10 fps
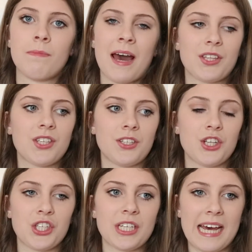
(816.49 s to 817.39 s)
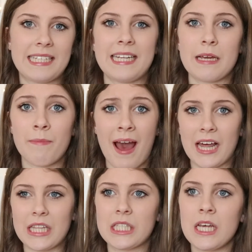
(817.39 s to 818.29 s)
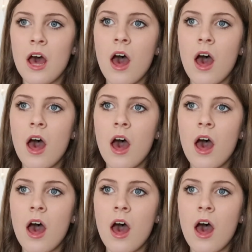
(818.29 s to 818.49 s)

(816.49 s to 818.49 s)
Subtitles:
Maths is just testing maths,